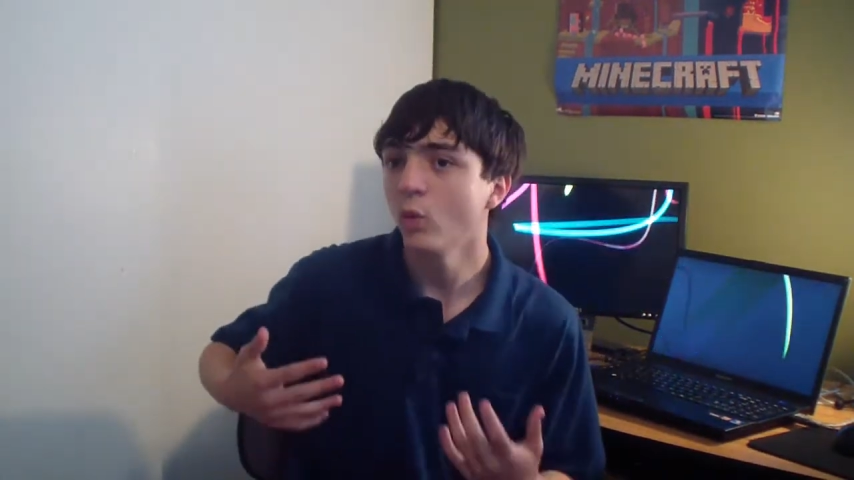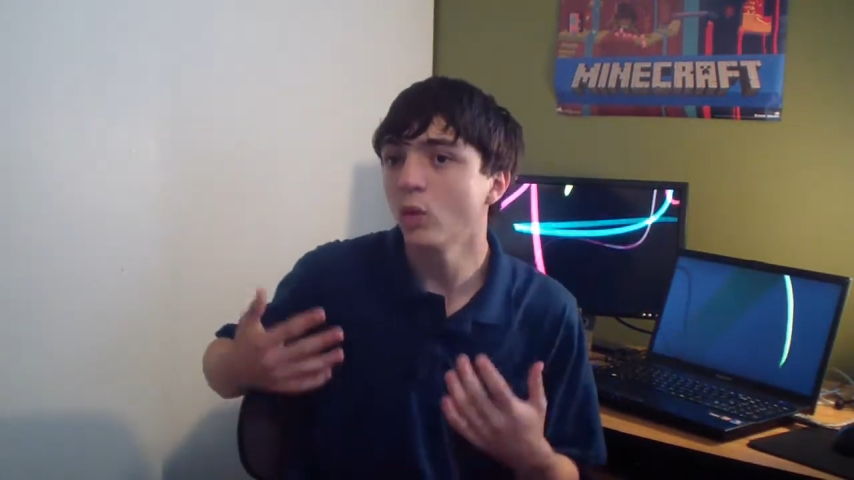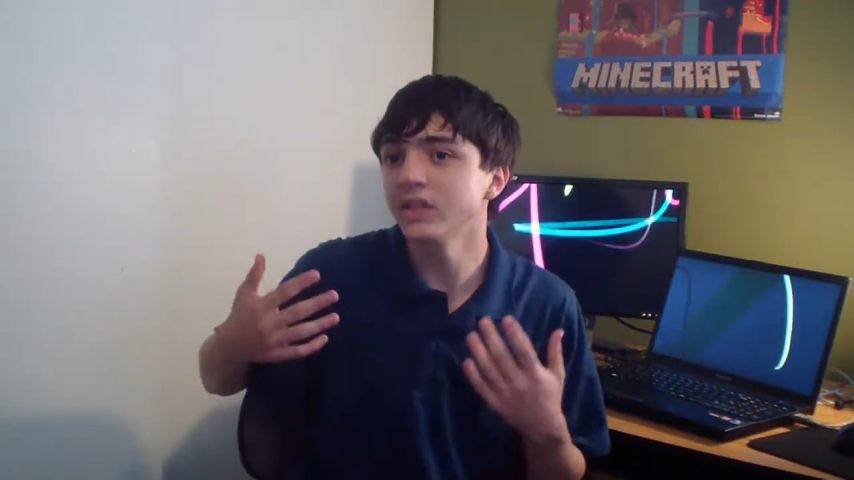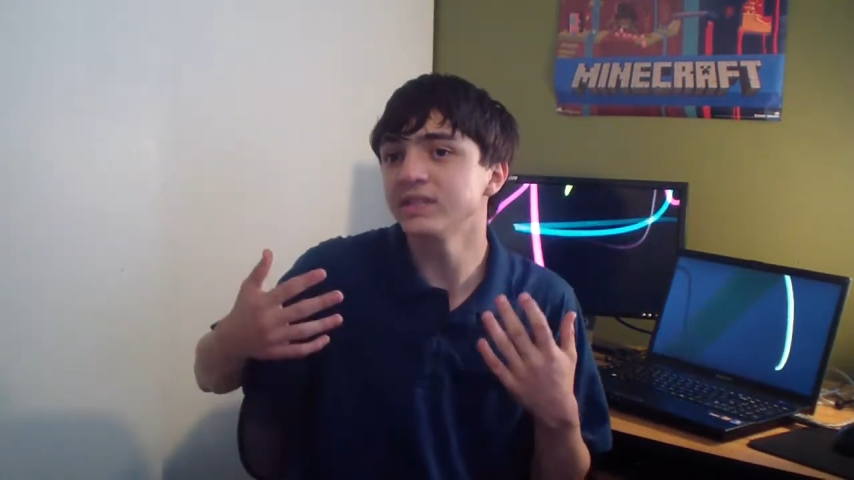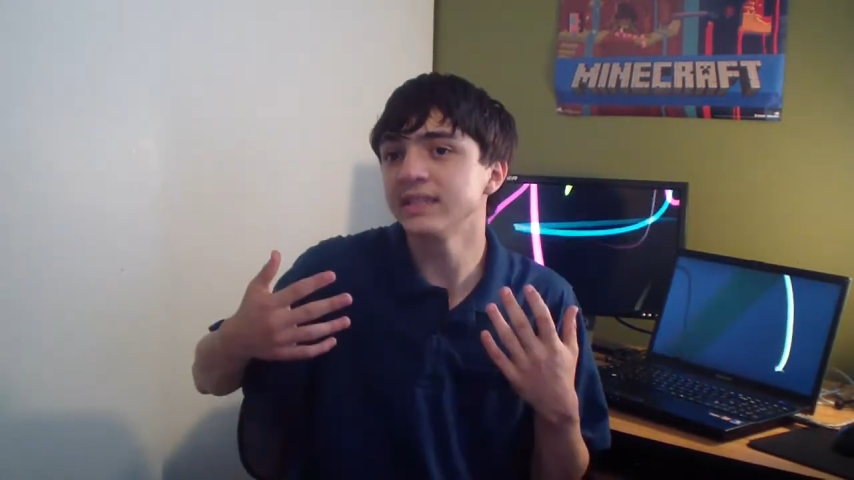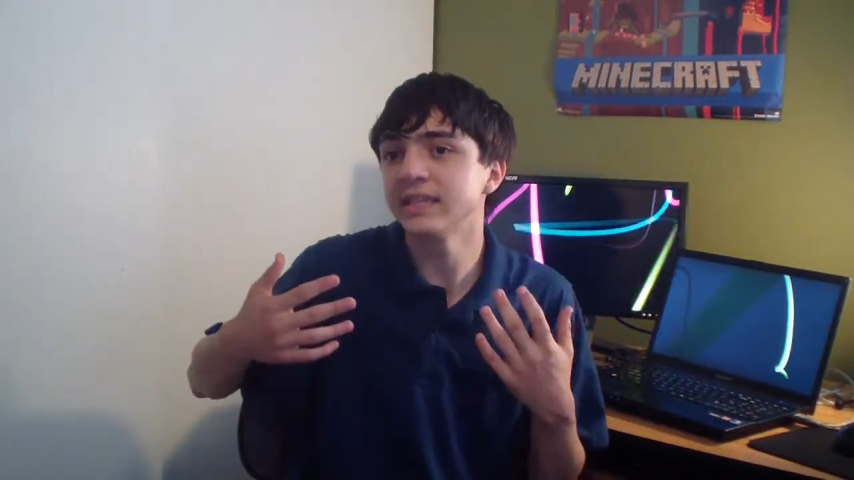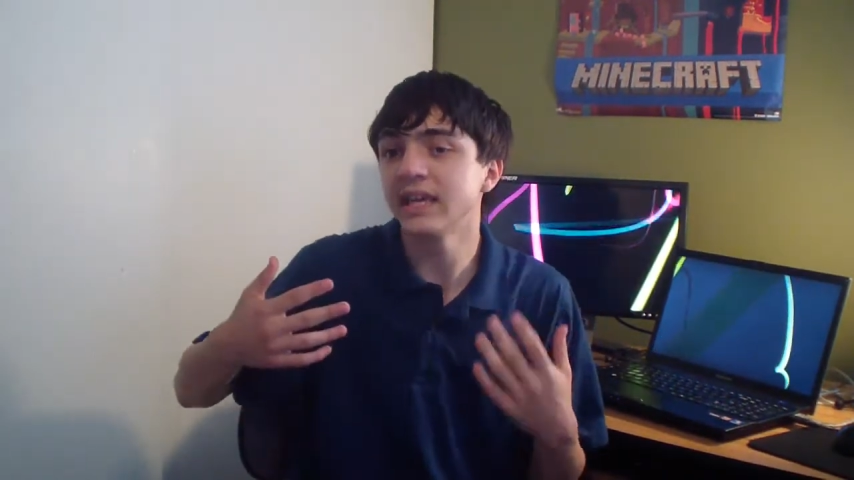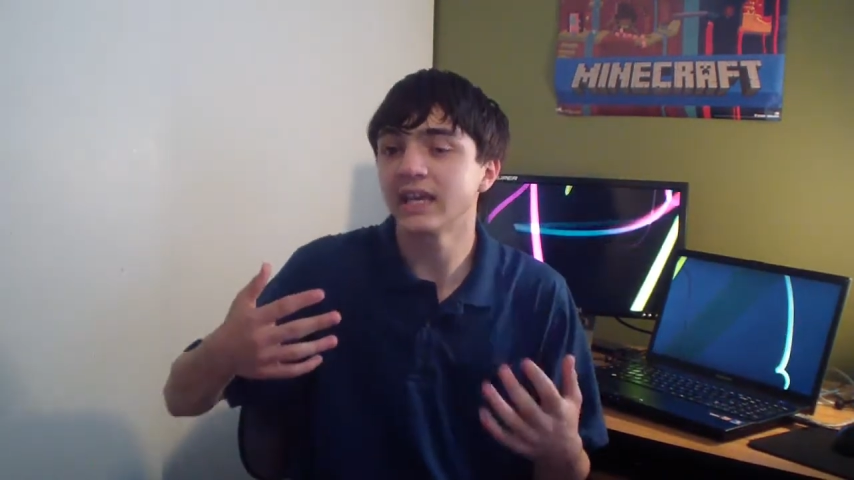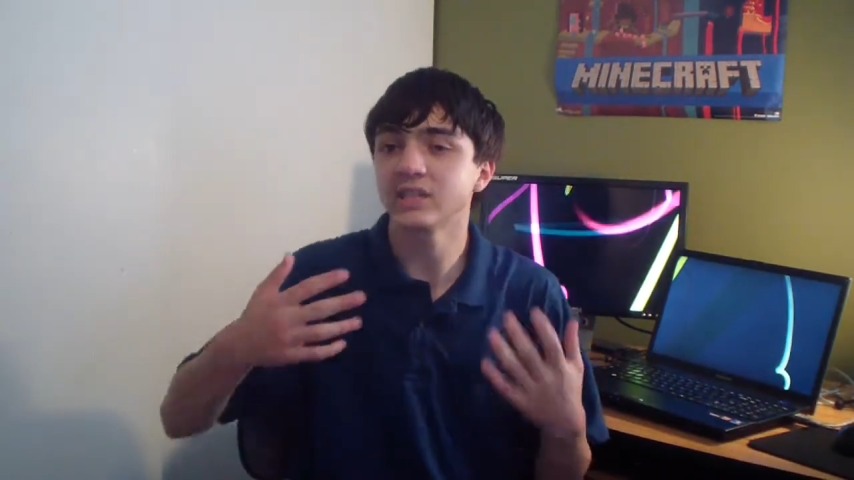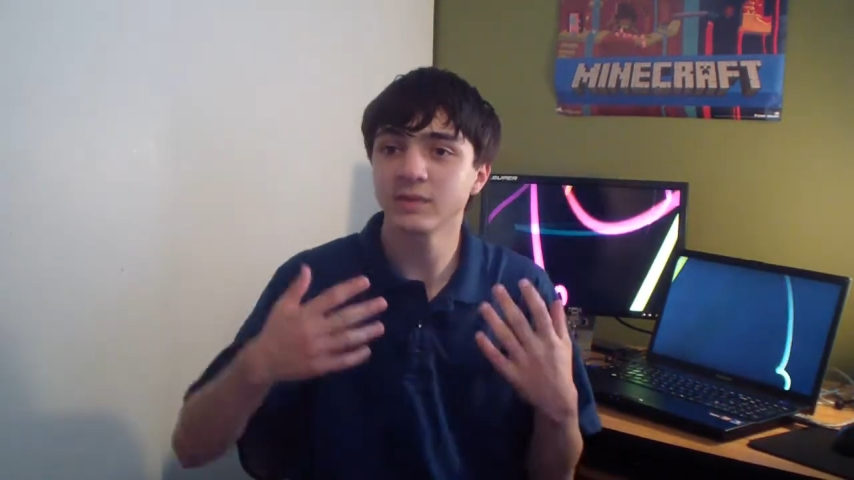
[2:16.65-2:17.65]
was the
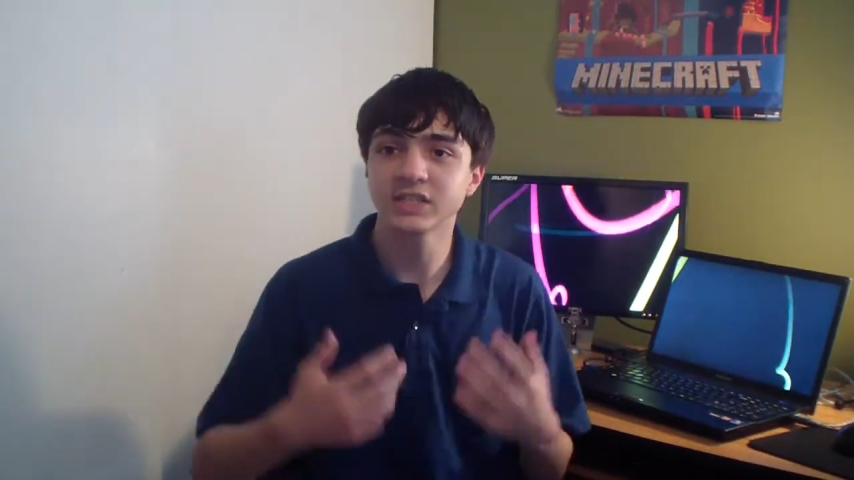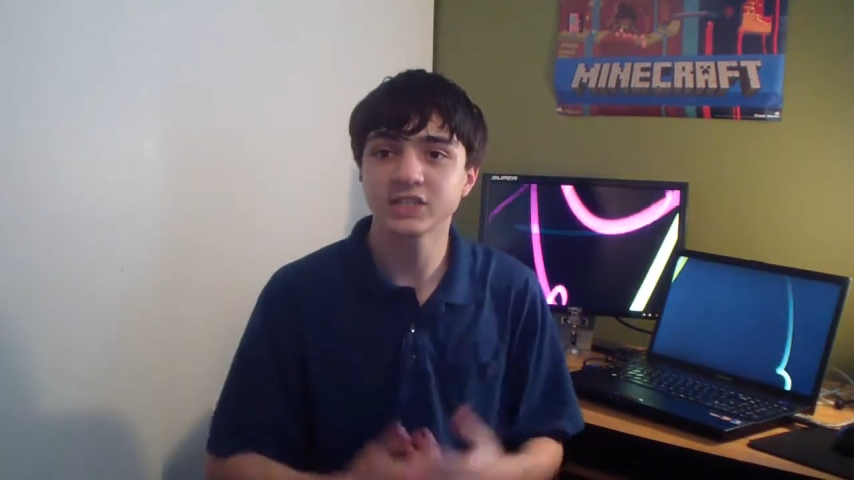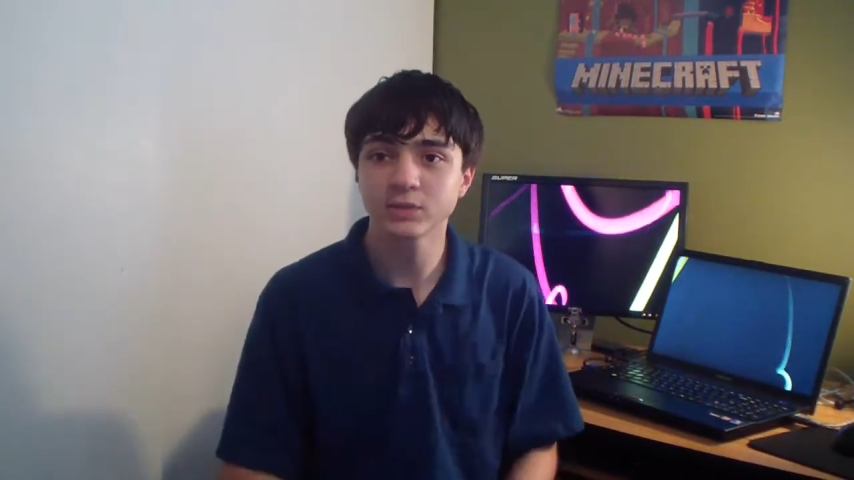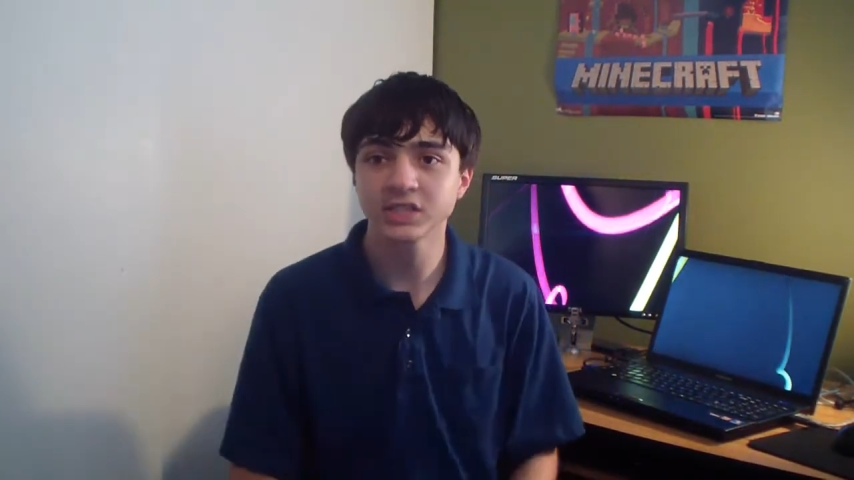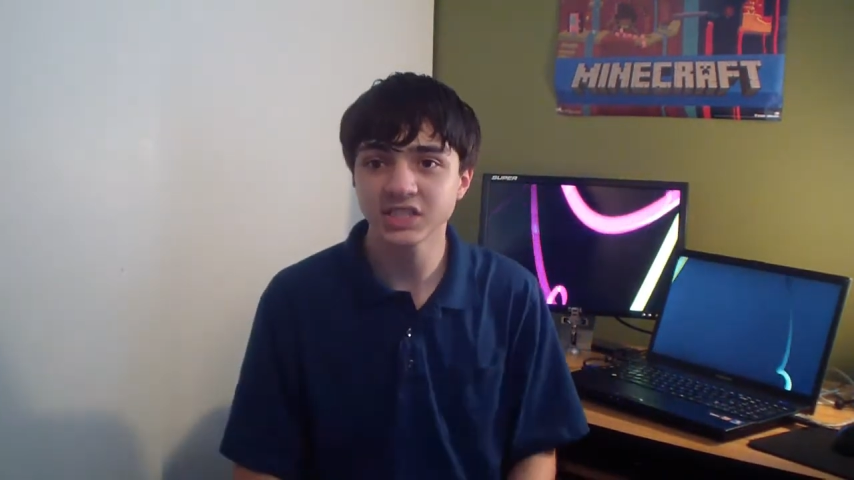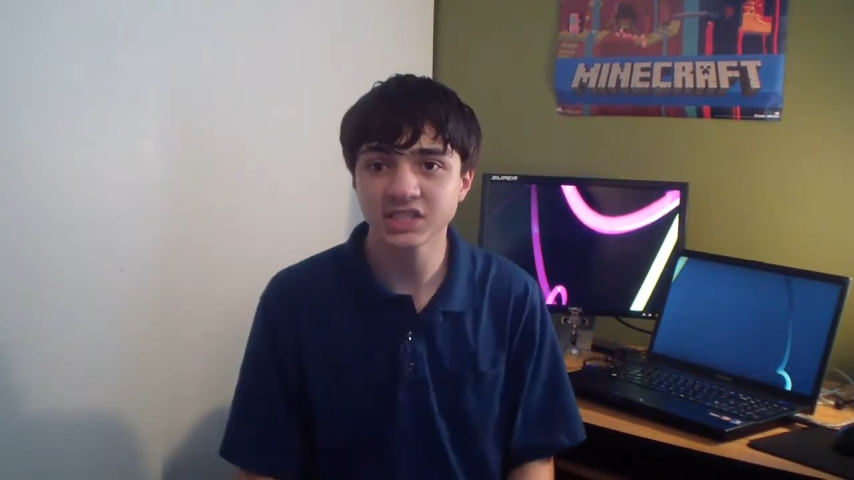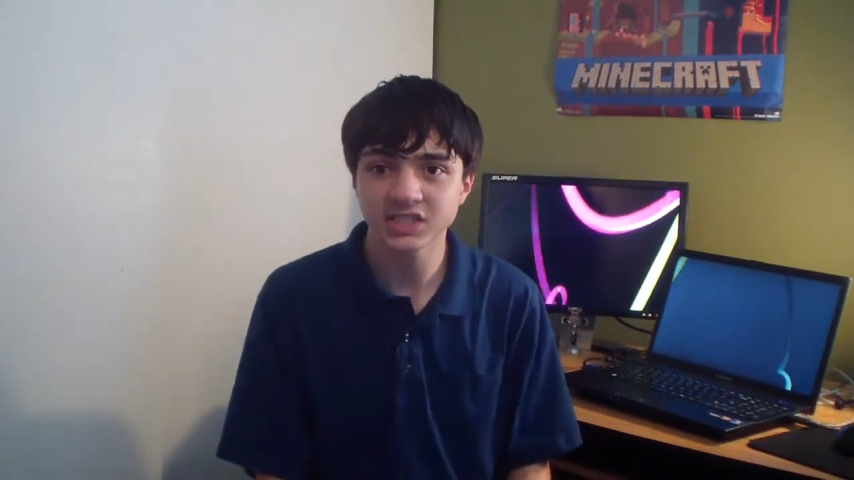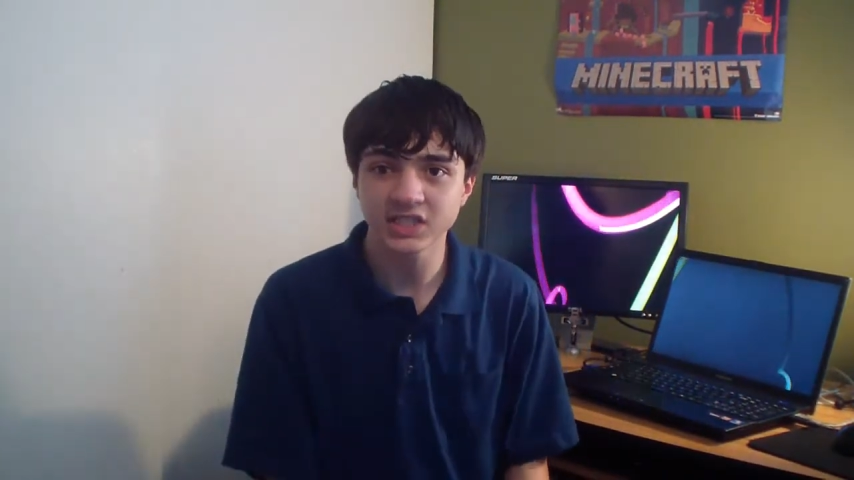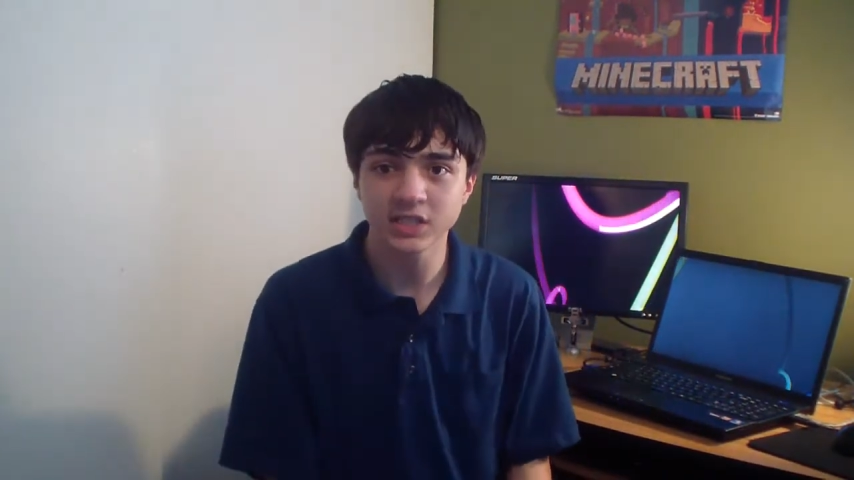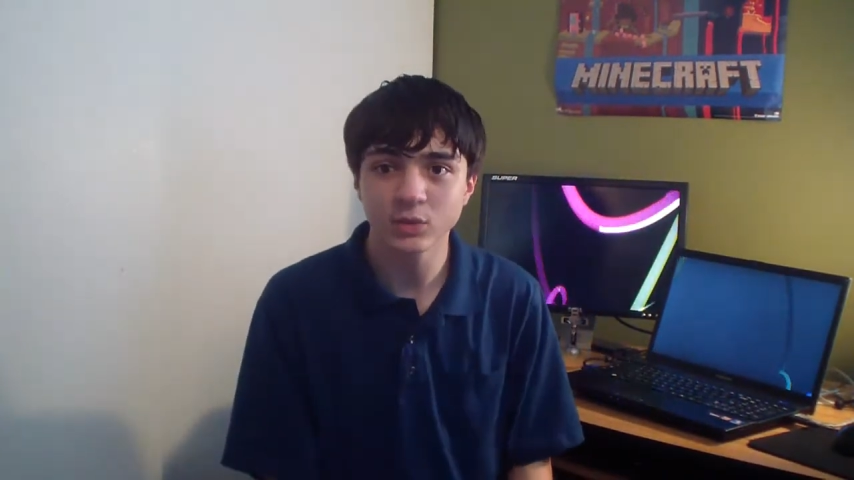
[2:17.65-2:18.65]
Xbox
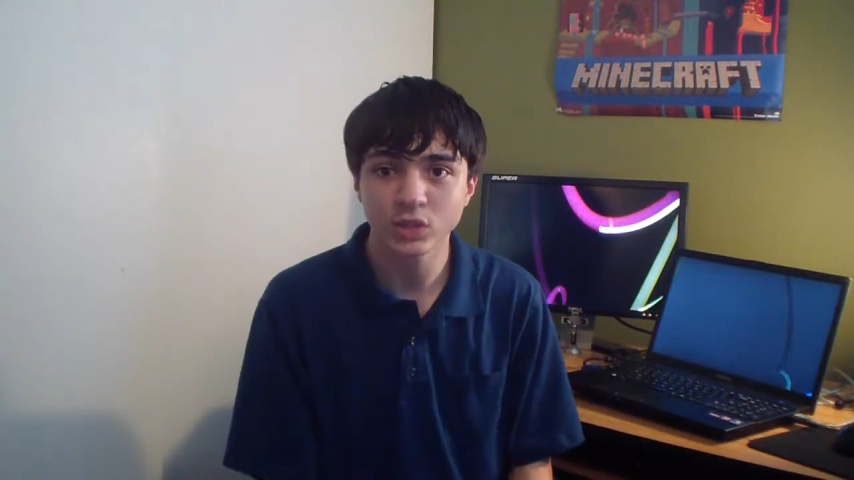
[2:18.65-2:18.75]
360,